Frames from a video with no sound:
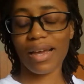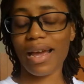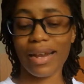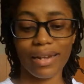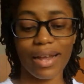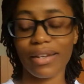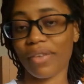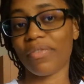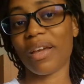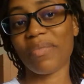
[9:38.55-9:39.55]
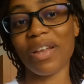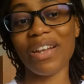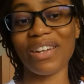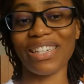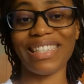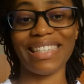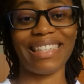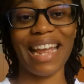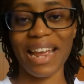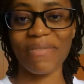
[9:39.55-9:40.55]
I love them, nurses
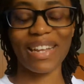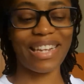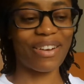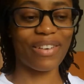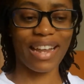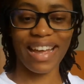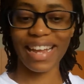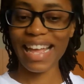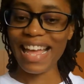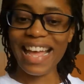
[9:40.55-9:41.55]
came, and they were like